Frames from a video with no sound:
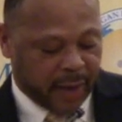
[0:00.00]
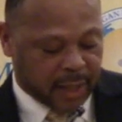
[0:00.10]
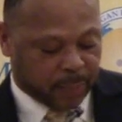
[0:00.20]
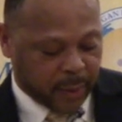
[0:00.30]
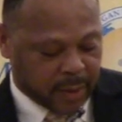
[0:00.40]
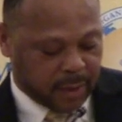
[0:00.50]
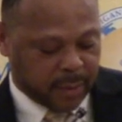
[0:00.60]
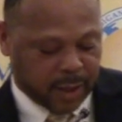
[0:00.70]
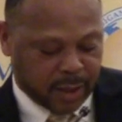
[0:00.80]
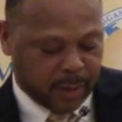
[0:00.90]
Vice President,
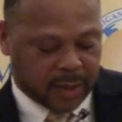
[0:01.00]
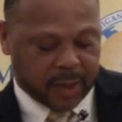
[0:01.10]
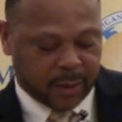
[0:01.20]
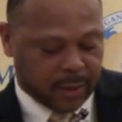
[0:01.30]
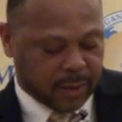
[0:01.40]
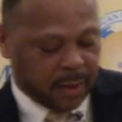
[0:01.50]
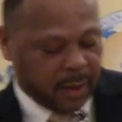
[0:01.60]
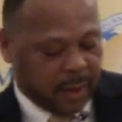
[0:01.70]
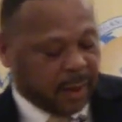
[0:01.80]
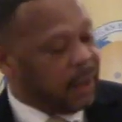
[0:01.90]
Mr. Jimmy Suttles.
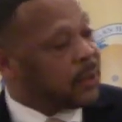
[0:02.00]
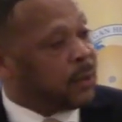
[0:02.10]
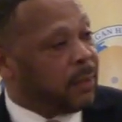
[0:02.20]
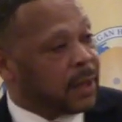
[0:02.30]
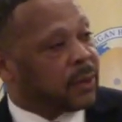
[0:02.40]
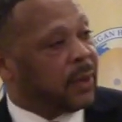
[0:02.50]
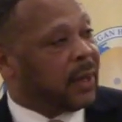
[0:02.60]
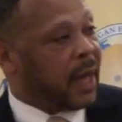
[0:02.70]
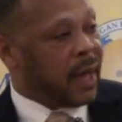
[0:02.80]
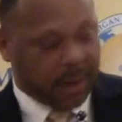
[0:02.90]
He's a mentoring
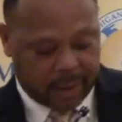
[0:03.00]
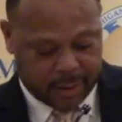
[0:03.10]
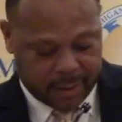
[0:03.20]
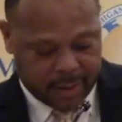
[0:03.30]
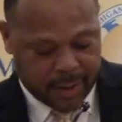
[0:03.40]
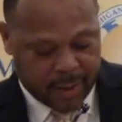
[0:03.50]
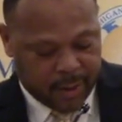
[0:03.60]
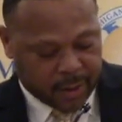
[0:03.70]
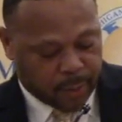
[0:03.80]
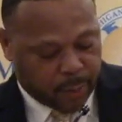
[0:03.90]
guy,
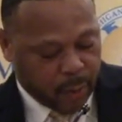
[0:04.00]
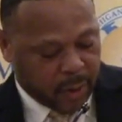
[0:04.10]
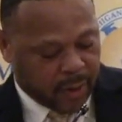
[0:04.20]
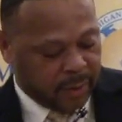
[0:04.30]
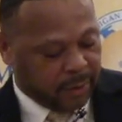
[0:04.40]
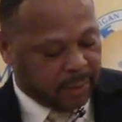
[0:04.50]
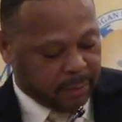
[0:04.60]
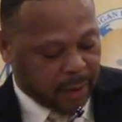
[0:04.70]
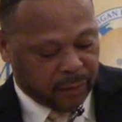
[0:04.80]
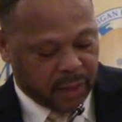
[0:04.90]
supporting
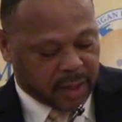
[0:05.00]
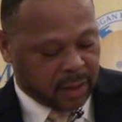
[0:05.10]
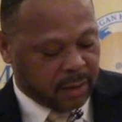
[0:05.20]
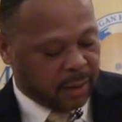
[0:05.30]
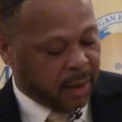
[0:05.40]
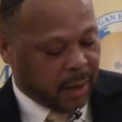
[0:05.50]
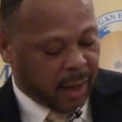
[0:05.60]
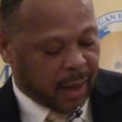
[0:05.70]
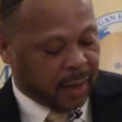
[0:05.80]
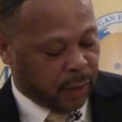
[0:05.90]
my vision.
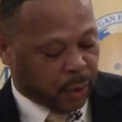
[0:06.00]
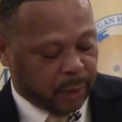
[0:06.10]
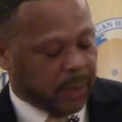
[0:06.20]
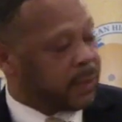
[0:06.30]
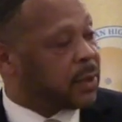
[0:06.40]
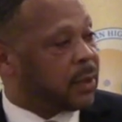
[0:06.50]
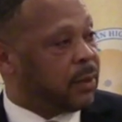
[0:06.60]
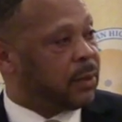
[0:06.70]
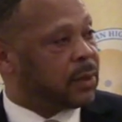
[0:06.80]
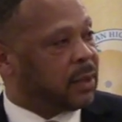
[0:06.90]
I had Detroit Public
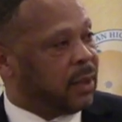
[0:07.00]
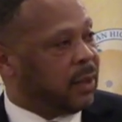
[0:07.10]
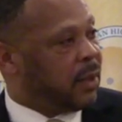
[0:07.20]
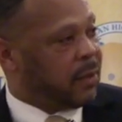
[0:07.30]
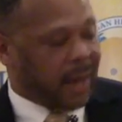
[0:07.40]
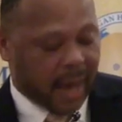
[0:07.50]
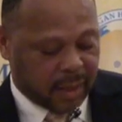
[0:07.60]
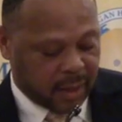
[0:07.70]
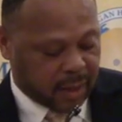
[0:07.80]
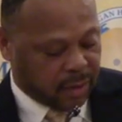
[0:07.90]
Schools,
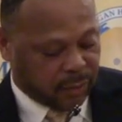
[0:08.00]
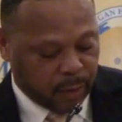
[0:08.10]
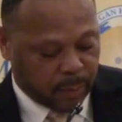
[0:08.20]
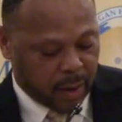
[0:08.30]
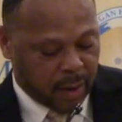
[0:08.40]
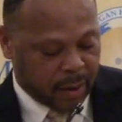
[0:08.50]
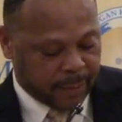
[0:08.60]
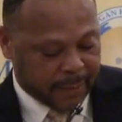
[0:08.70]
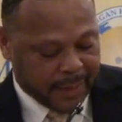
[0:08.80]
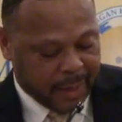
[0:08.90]
athletics and
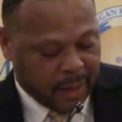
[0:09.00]
football.